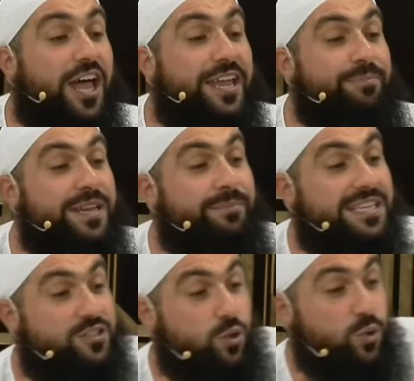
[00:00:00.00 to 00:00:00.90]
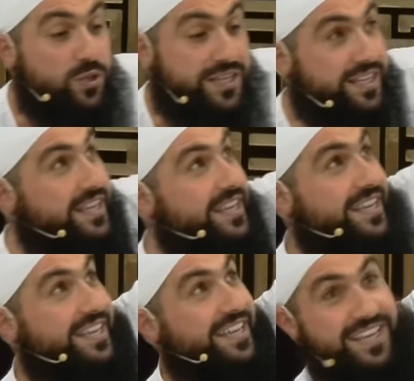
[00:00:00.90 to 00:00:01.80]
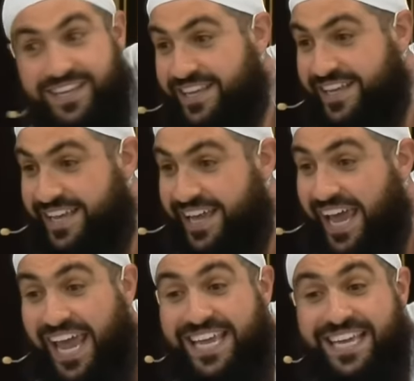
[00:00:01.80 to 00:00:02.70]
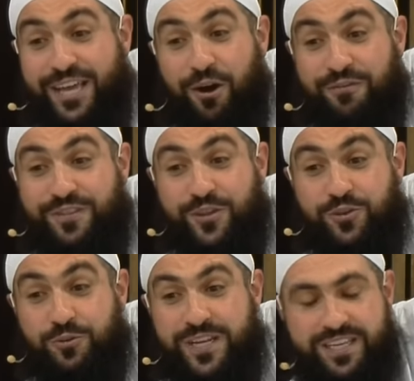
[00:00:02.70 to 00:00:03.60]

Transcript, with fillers: ibn Mas'ud hanging off the tree.